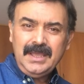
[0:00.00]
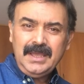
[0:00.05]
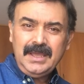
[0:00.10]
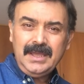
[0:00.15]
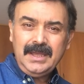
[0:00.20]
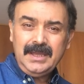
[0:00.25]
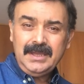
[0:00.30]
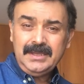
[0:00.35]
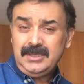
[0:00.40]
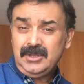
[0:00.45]

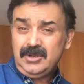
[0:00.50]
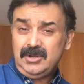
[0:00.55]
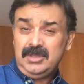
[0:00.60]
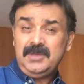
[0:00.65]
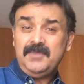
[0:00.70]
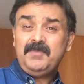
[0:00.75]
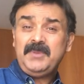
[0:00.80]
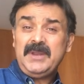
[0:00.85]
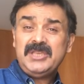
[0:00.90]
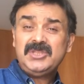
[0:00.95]
You know,
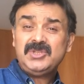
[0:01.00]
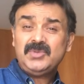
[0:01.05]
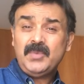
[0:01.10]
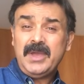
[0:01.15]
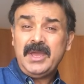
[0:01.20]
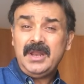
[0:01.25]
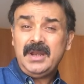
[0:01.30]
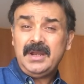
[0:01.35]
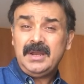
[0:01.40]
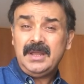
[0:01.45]
the place
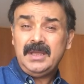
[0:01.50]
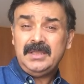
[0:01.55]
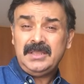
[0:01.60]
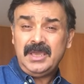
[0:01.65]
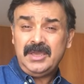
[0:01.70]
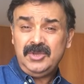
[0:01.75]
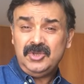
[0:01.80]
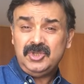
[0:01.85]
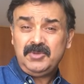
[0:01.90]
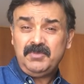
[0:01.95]
where
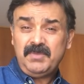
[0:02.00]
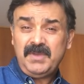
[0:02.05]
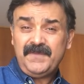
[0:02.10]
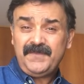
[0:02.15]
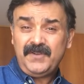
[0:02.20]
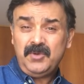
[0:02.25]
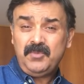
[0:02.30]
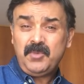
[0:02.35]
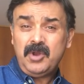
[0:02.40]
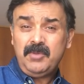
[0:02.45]
there used to be
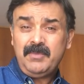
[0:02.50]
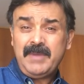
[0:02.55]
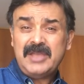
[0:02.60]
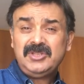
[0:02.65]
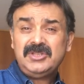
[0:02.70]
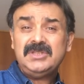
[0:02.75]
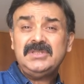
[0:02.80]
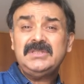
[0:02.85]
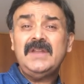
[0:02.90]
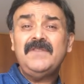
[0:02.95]
football
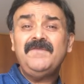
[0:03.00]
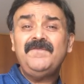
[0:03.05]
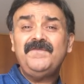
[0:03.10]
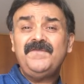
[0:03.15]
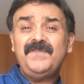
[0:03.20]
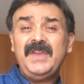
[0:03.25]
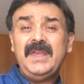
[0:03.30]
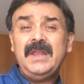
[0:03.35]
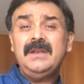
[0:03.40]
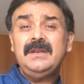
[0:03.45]
matches, that
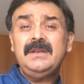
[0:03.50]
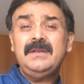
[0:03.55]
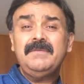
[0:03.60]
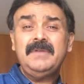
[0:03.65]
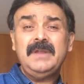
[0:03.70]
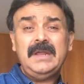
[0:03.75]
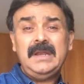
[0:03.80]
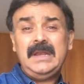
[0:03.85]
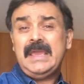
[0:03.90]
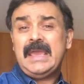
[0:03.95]
field
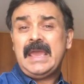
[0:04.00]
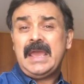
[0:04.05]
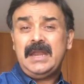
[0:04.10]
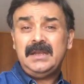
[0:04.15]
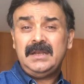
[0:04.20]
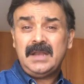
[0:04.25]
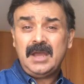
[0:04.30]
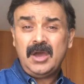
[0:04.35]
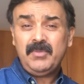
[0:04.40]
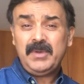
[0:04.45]
really
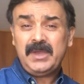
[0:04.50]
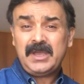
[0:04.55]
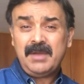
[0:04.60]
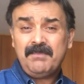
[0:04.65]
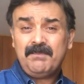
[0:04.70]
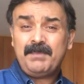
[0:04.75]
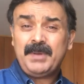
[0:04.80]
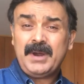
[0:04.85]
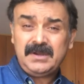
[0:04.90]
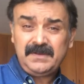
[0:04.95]
had now
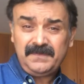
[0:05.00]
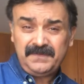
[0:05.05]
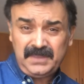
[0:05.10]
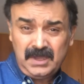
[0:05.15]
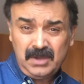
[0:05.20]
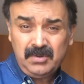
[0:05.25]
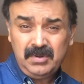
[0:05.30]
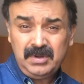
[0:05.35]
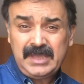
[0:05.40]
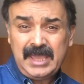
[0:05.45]
become part of
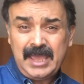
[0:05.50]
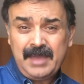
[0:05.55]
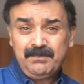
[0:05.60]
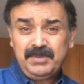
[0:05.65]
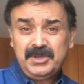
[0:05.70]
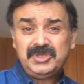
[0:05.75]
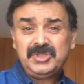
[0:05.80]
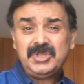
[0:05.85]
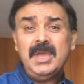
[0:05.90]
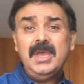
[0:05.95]
the old
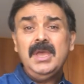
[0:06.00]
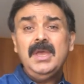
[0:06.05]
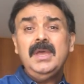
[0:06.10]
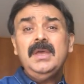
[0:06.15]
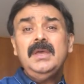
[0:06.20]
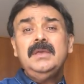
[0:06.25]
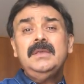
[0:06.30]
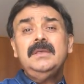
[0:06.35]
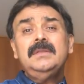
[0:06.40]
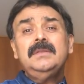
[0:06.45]
campus.
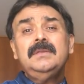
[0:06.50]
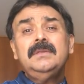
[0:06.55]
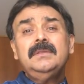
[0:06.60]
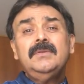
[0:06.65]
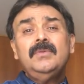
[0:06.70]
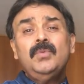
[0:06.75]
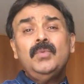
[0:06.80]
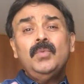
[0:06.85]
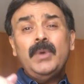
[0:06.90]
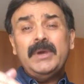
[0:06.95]

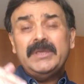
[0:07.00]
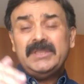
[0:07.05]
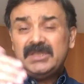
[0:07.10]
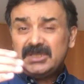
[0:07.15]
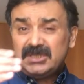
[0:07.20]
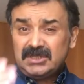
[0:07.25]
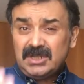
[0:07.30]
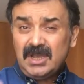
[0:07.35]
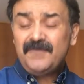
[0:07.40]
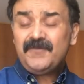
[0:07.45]
Where the
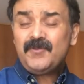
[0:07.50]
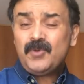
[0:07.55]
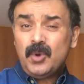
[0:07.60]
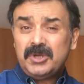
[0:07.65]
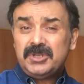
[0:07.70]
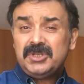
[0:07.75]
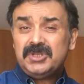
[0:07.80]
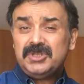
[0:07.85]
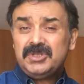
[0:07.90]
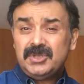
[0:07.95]
staff
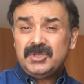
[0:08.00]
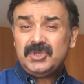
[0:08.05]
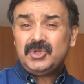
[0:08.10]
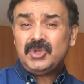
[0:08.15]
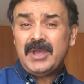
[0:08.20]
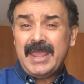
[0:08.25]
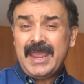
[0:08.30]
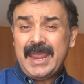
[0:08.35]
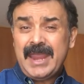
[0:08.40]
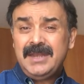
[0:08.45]
quarters used
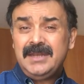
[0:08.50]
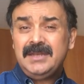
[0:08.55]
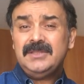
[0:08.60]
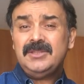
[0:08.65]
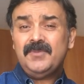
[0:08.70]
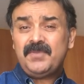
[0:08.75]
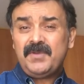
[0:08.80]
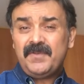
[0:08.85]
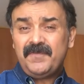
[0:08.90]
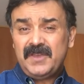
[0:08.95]
to end
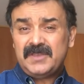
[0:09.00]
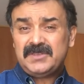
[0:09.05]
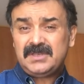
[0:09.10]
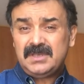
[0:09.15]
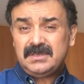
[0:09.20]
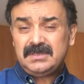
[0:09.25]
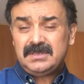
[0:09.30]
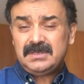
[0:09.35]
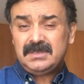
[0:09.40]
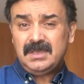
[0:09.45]
the
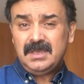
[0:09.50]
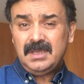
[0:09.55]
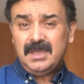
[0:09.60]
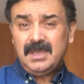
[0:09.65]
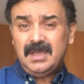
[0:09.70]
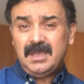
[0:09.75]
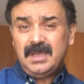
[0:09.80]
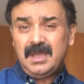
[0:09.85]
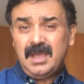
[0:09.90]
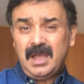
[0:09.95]
professors'
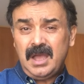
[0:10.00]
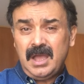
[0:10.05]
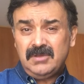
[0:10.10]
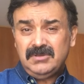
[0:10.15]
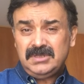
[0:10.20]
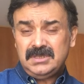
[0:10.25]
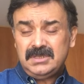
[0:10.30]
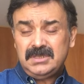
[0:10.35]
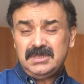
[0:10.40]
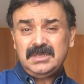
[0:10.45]

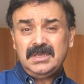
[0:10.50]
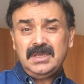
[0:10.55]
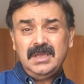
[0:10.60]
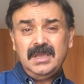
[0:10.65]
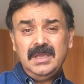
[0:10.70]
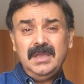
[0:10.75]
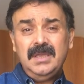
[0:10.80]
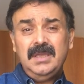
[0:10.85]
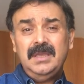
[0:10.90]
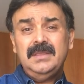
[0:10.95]
houses,
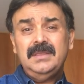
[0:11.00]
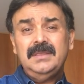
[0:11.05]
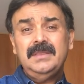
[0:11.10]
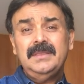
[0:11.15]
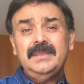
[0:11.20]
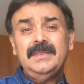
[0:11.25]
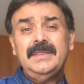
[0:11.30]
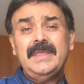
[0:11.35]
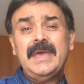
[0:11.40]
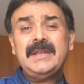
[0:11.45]

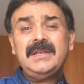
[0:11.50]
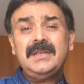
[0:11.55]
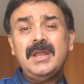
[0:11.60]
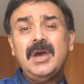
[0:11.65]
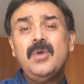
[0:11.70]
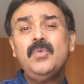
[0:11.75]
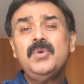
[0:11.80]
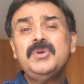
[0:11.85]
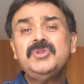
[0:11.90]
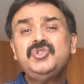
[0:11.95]
that
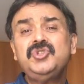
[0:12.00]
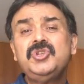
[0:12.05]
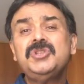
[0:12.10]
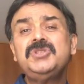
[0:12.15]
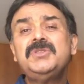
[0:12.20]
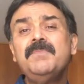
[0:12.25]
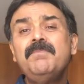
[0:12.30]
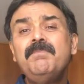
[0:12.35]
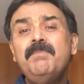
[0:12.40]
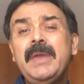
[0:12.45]
now was
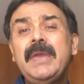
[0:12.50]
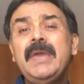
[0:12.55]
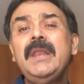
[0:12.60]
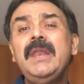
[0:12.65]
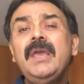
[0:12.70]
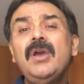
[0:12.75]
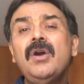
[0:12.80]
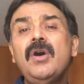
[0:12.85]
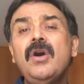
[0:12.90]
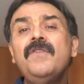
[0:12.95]
just the
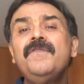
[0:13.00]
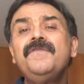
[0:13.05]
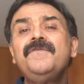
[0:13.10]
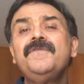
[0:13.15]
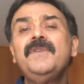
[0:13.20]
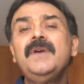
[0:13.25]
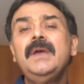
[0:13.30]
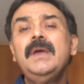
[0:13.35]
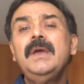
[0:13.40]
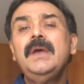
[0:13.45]
beginning of,